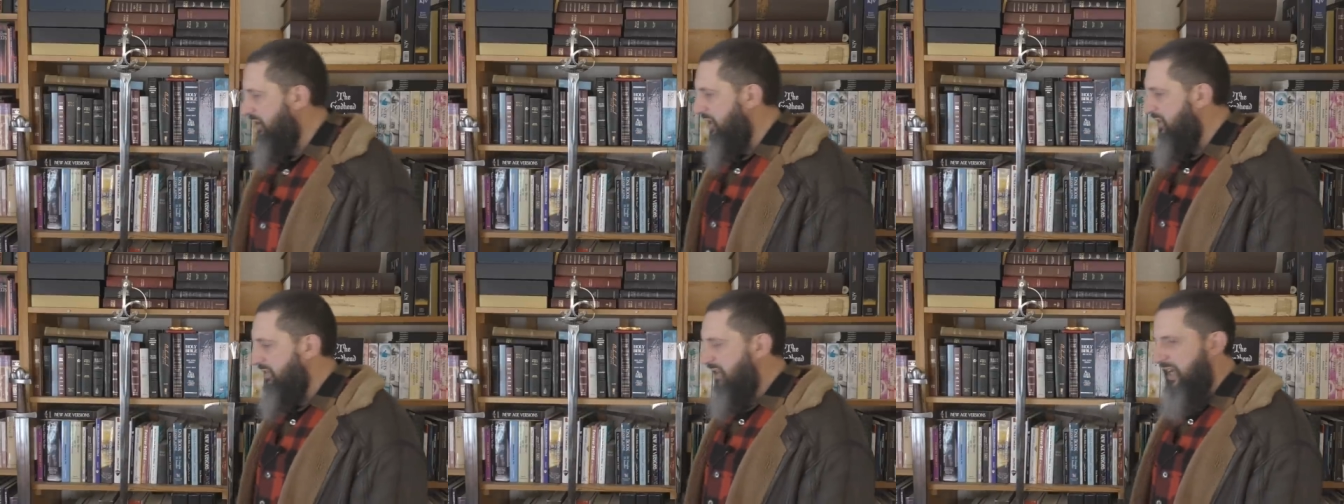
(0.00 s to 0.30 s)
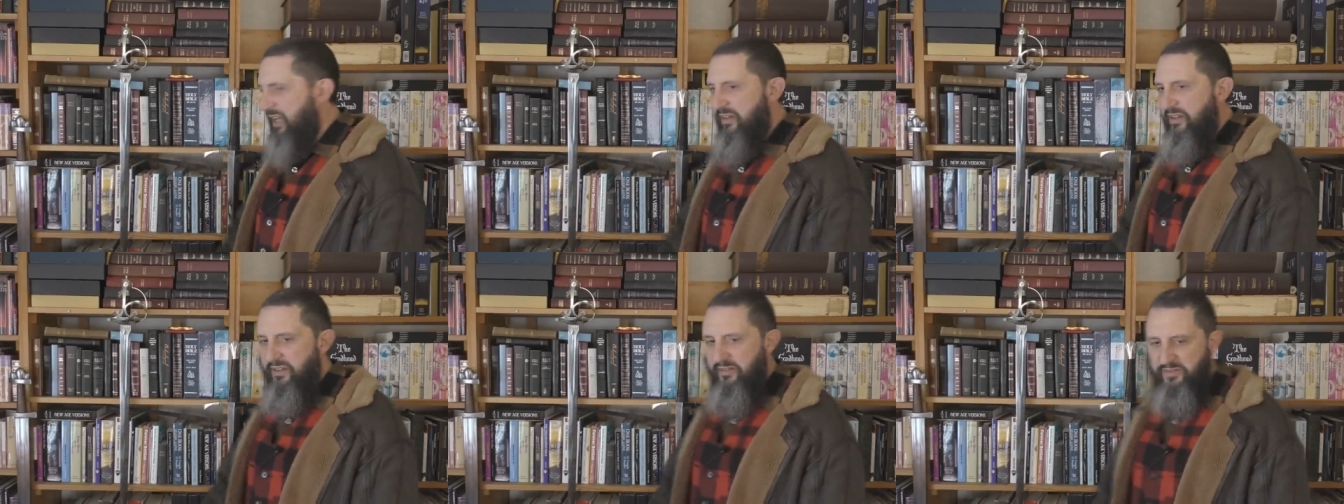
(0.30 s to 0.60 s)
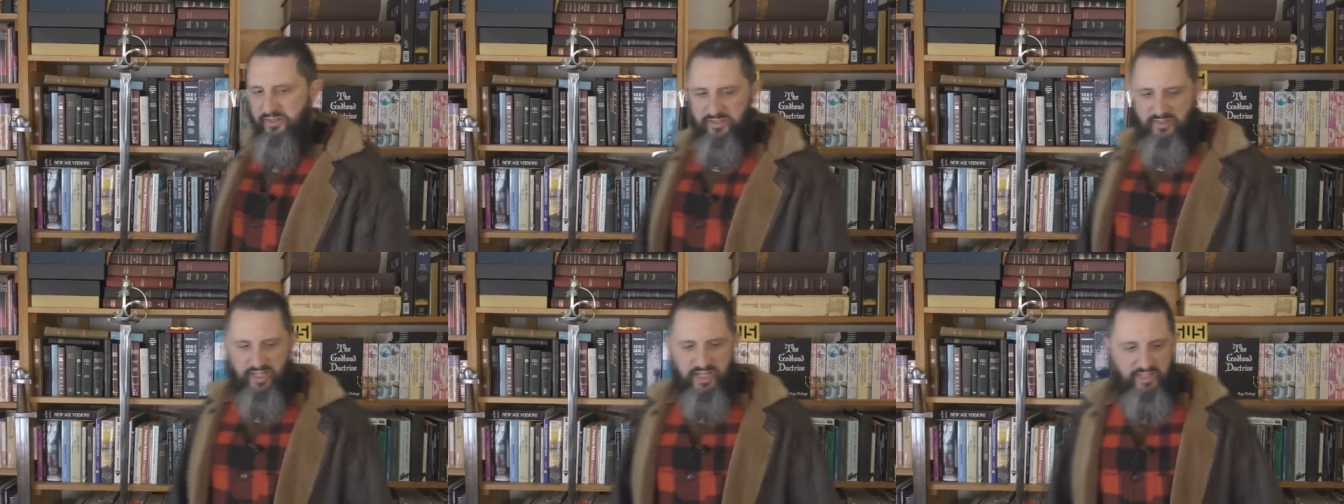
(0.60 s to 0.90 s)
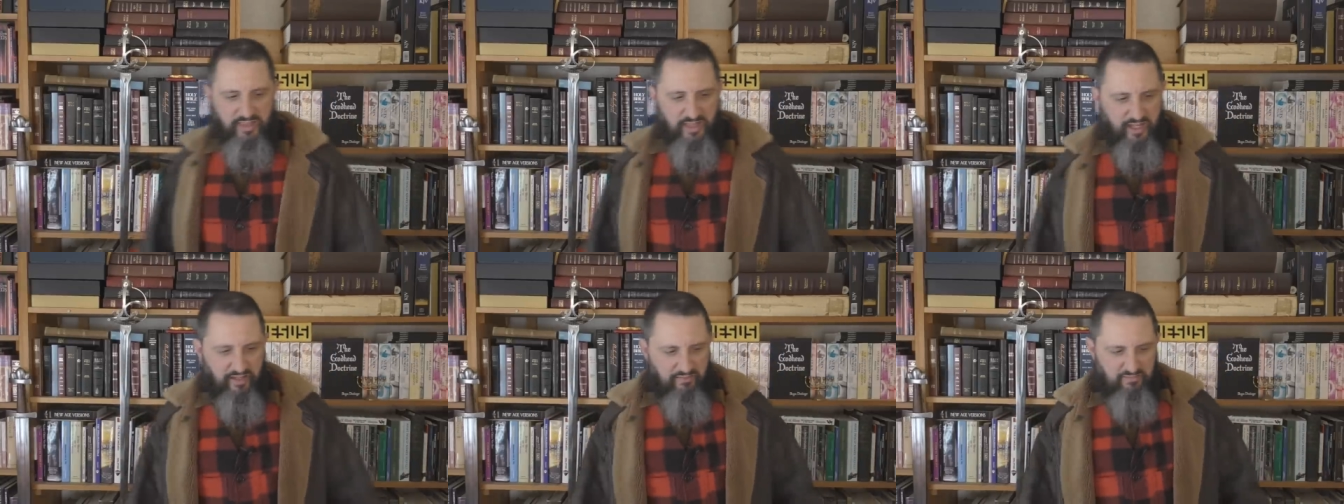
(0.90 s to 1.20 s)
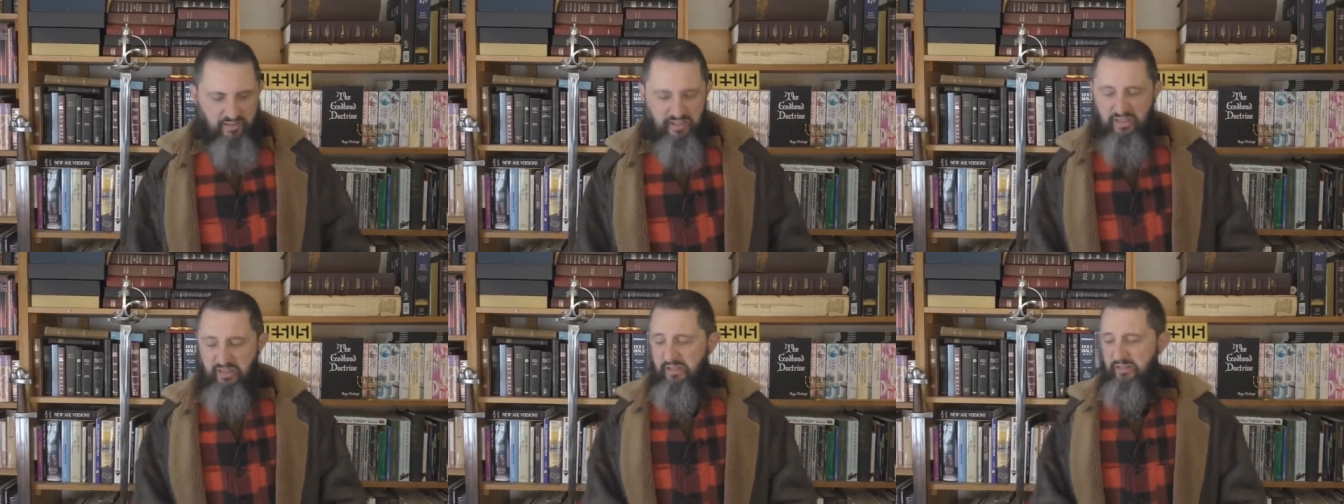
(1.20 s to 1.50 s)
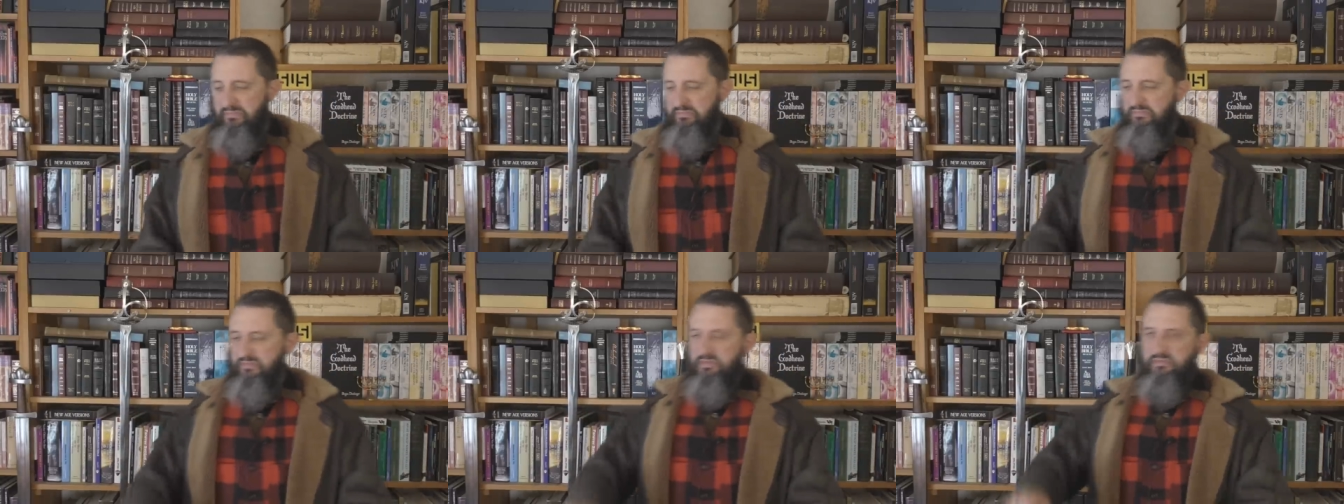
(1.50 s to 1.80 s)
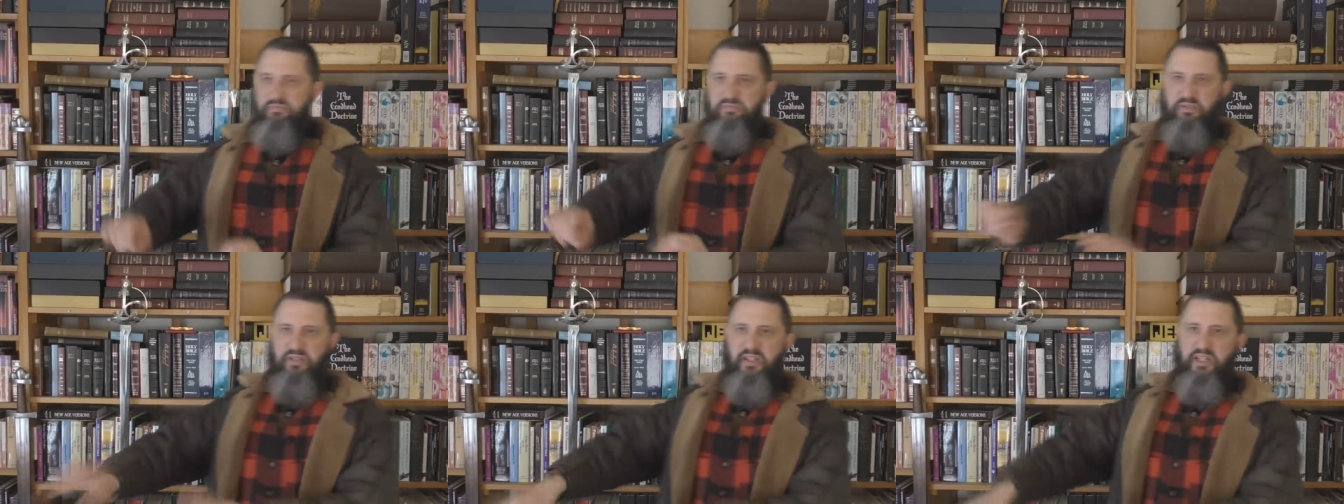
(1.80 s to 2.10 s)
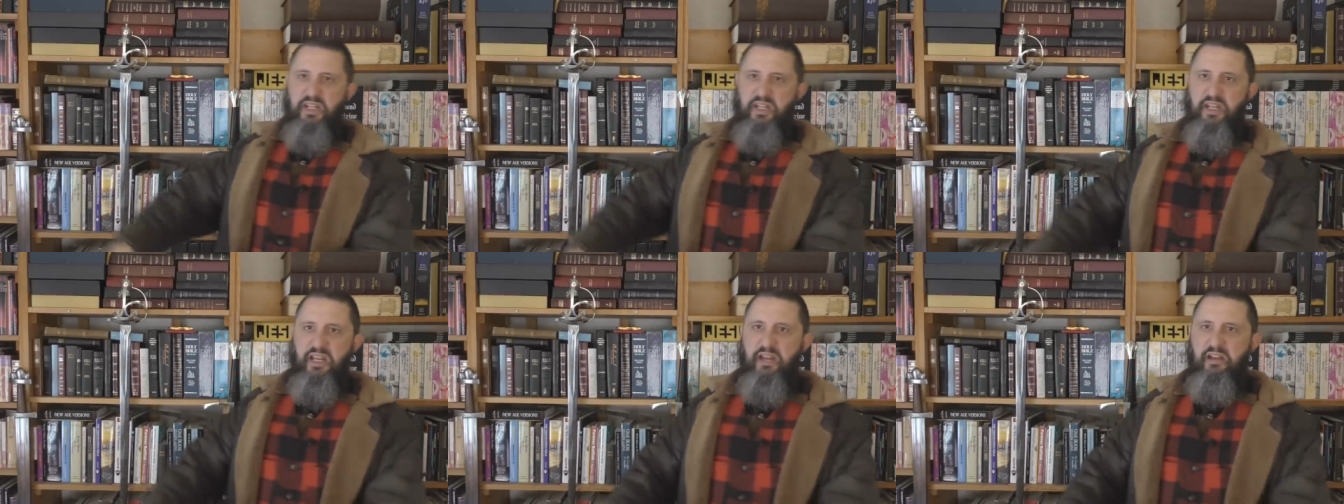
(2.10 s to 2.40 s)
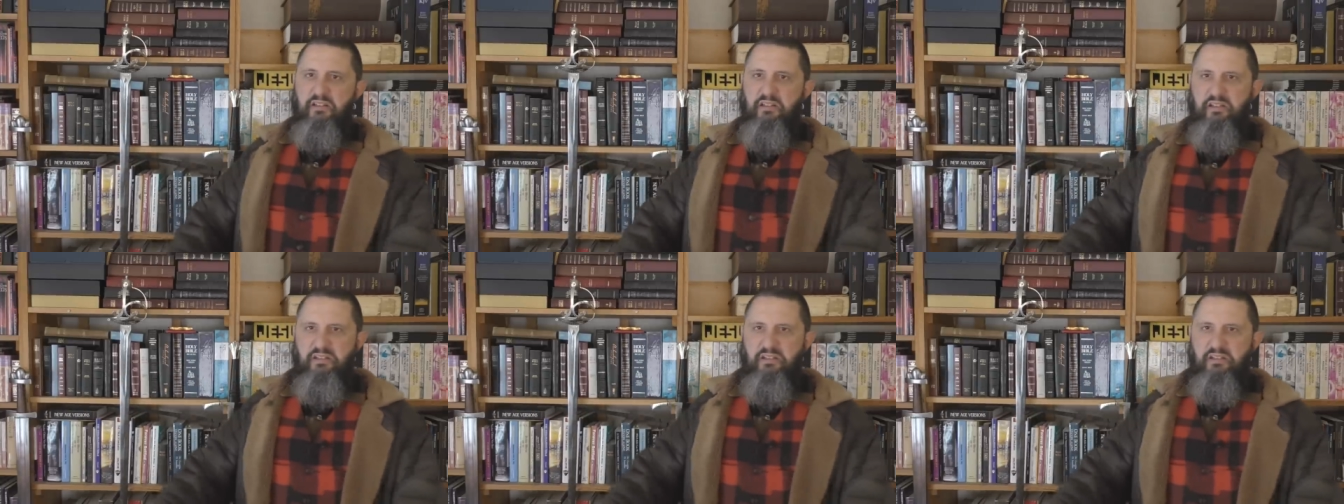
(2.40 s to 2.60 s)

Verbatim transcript: Get that. Uh, just take that. Uh, put it in there.